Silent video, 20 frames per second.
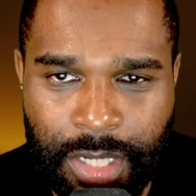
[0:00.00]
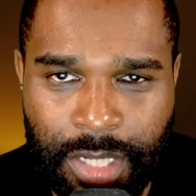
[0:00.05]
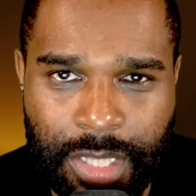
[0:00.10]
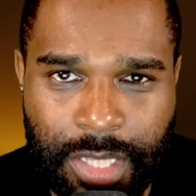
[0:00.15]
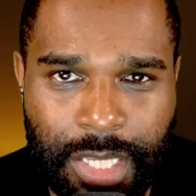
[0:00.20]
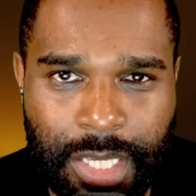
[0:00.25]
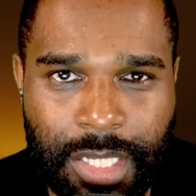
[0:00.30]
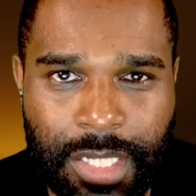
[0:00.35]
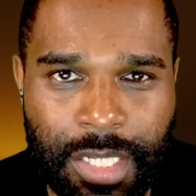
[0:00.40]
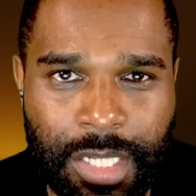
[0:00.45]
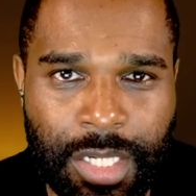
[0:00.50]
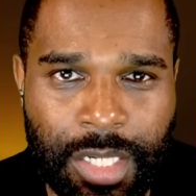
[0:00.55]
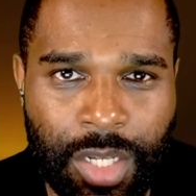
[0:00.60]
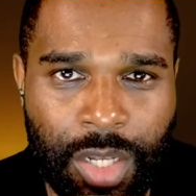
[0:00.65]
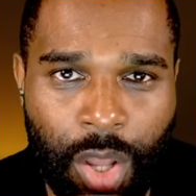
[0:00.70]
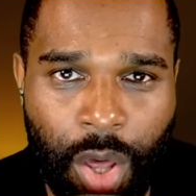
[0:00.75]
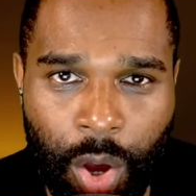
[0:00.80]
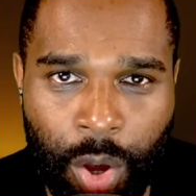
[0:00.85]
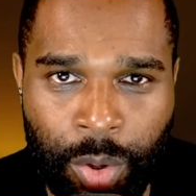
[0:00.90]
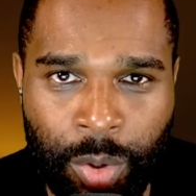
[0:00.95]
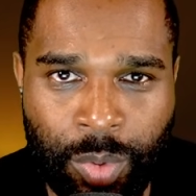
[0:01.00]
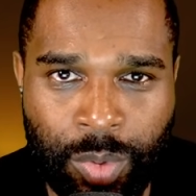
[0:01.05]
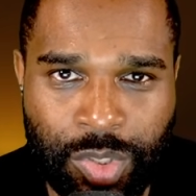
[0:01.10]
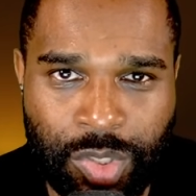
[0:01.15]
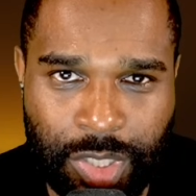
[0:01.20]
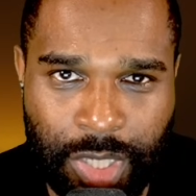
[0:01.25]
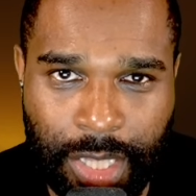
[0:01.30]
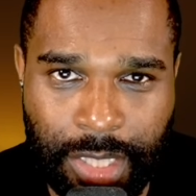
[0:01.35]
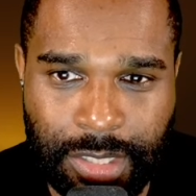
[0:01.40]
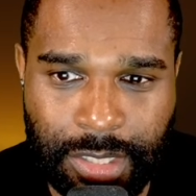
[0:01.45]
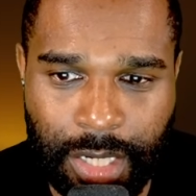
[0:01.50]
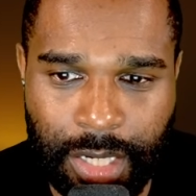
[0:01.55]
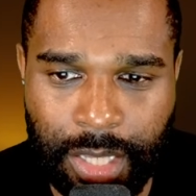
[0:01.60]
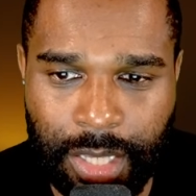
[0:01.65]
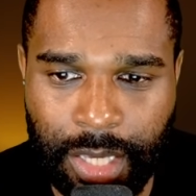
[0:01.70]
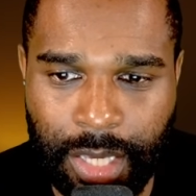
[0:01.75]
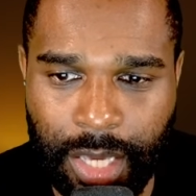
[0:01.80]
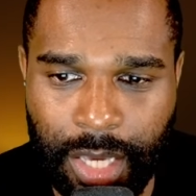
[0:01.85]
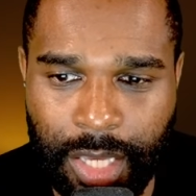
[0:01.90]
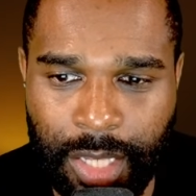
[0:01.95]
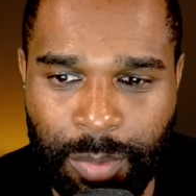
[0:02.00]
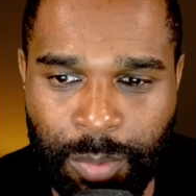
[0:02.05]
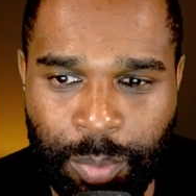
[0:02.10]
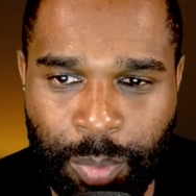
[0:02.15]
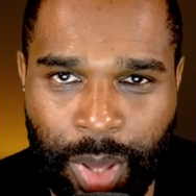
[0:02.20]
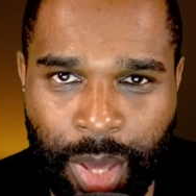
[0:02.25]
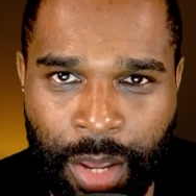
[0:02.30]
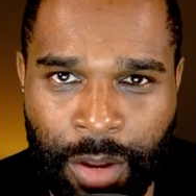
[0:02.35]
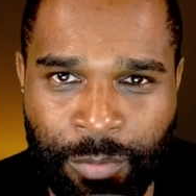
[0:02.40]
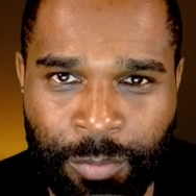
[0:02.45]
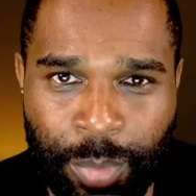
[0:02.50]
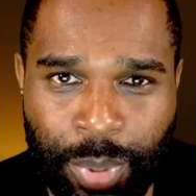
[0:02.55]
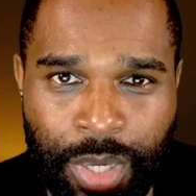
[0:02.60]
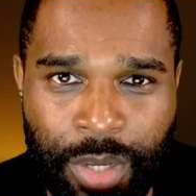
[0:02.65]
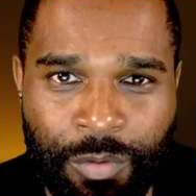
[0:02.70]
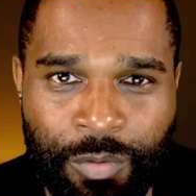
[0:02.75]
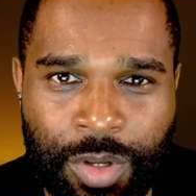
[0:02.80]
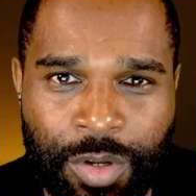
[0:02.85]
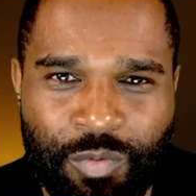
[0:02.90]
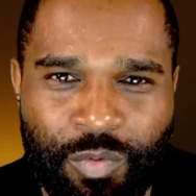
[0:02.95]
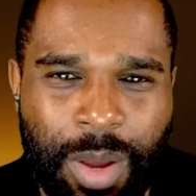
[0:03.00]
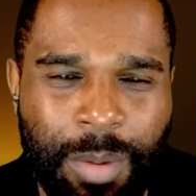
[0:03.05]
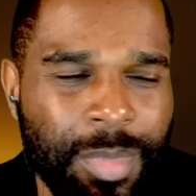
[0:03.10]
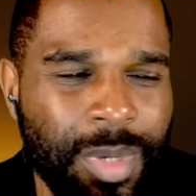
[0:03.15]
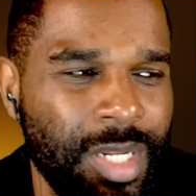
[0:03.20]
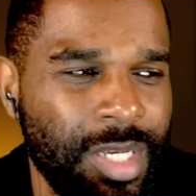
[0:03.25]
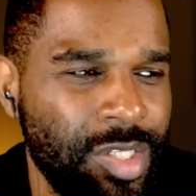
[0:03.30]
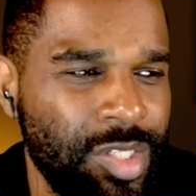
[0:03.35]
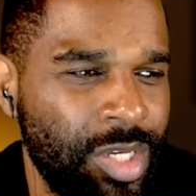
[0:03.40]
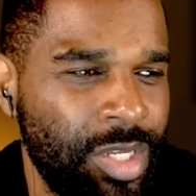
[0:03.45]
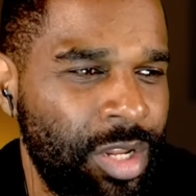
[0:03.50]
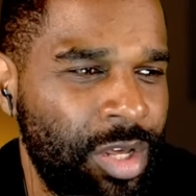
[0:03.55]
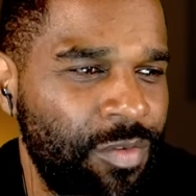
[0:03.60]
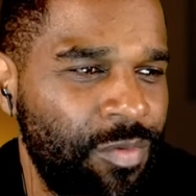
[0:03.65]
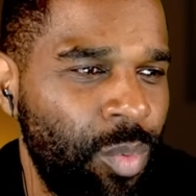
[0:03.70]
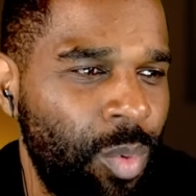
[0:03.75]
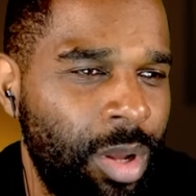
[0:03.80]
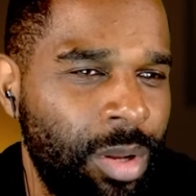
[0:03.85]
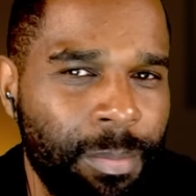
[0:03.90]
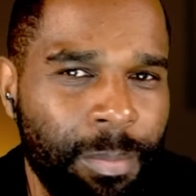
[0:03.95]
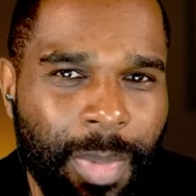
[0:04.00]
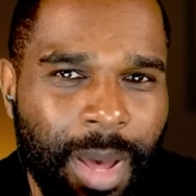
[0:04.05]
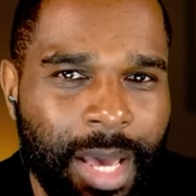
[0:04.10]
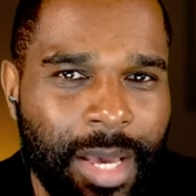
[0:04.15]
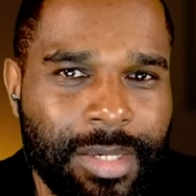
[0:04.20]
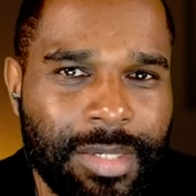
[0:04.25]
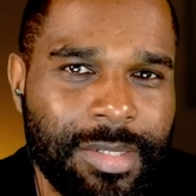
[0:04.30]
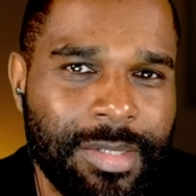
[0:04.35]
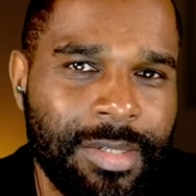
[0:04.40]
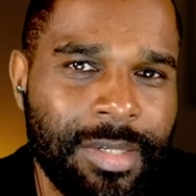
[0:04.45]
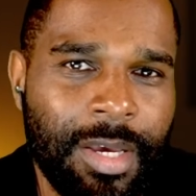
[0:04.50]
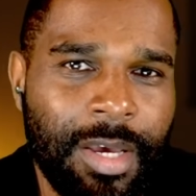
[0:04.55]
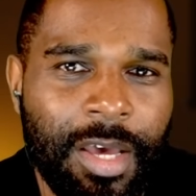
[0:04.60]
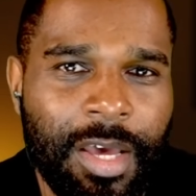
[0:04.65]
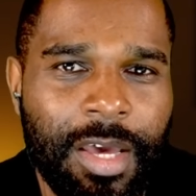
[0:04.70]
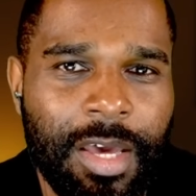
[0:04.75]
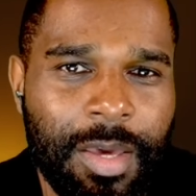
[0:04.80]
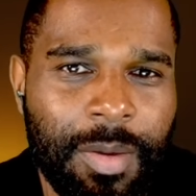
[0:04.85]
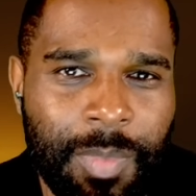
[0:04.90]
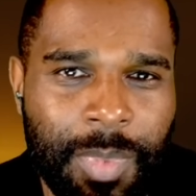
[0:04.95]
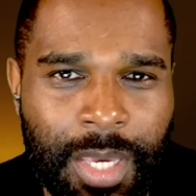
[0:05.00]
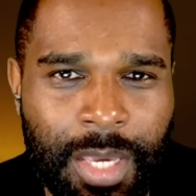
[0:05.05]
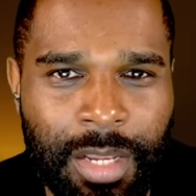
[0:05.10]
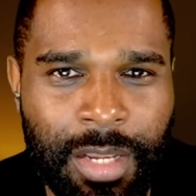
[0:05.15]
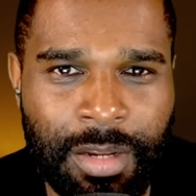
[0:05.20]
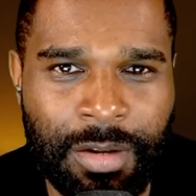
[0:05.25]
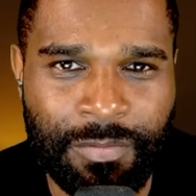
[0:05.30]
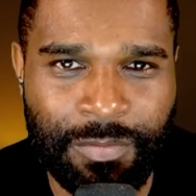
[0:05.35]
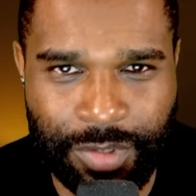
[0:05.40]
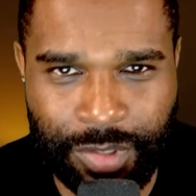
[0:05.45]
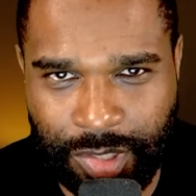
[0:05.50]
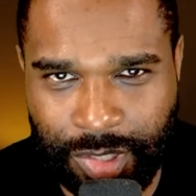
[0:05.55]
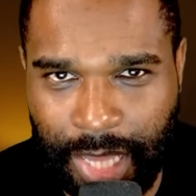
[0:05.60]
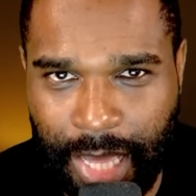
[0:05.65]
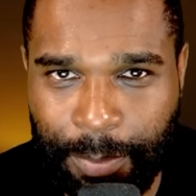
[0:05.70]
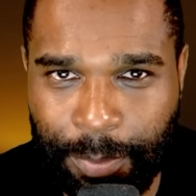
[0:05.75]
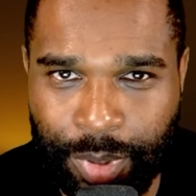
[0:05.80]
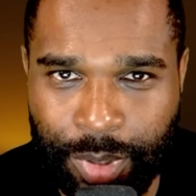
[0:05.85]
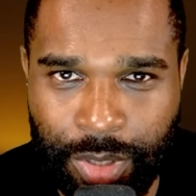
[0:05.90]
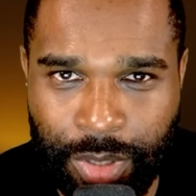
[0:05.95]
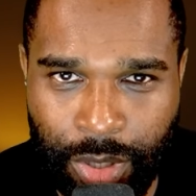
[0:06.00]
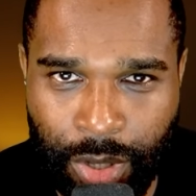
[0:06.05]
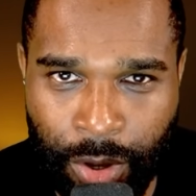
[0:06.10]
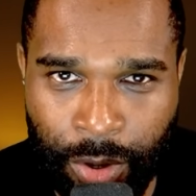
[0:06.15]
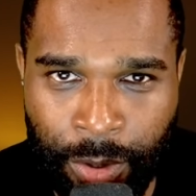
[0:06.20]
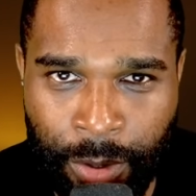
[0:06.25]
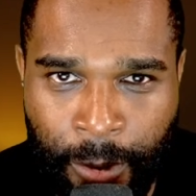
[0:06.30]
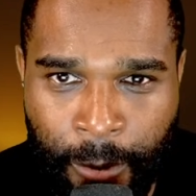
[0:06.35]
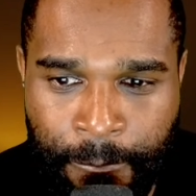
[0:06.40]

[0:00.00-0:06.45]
needed no settling in period, reminiscent of one Max Emilian Verstappen though.